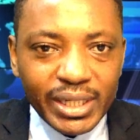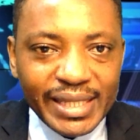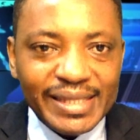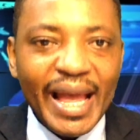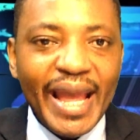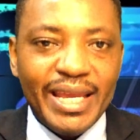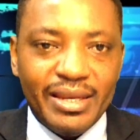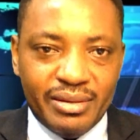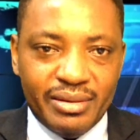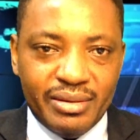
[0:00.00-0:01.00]

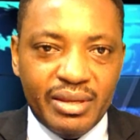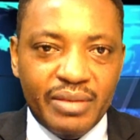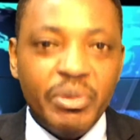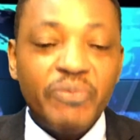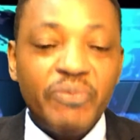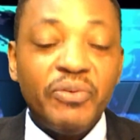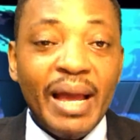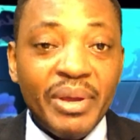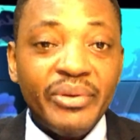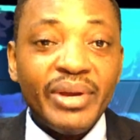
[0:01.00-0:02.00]
design before
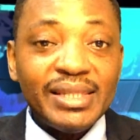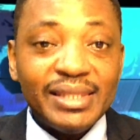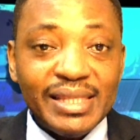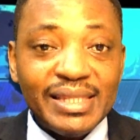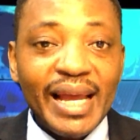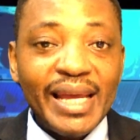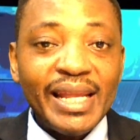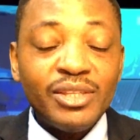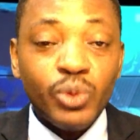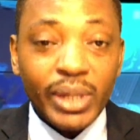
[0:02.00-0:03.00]
the Americans
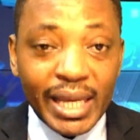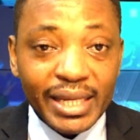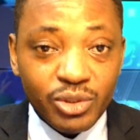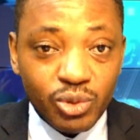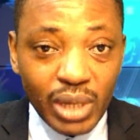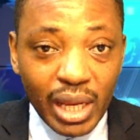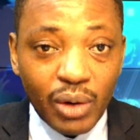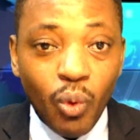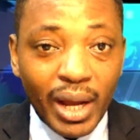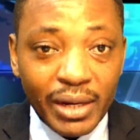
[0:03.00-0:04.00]
decided to get into that
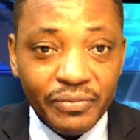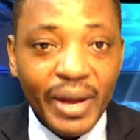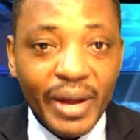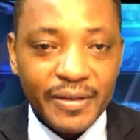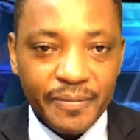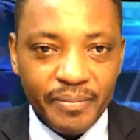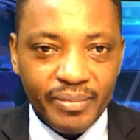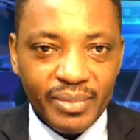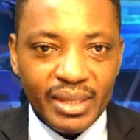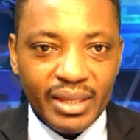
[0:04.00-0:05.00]
war and fight.
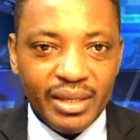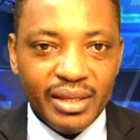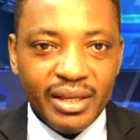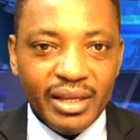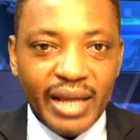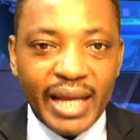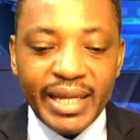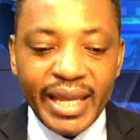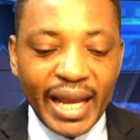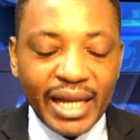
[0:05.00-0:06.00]

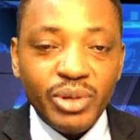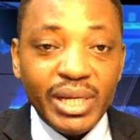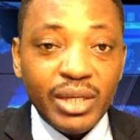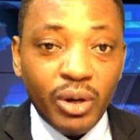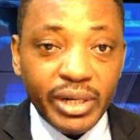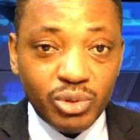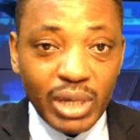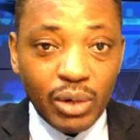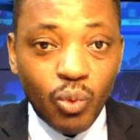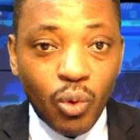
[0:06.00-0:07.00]
And they actually got
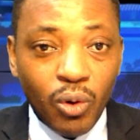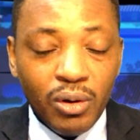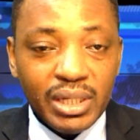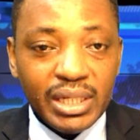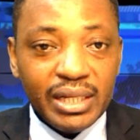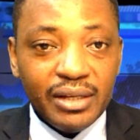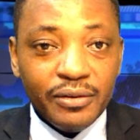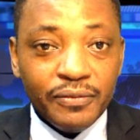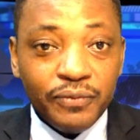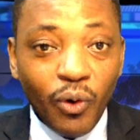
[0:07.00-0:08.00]
into that war
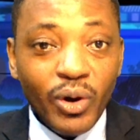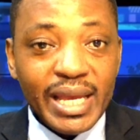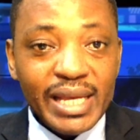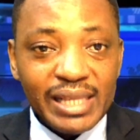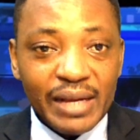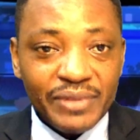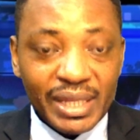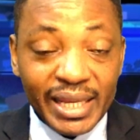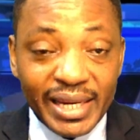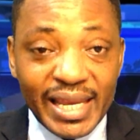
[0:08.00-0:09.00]
3 years after,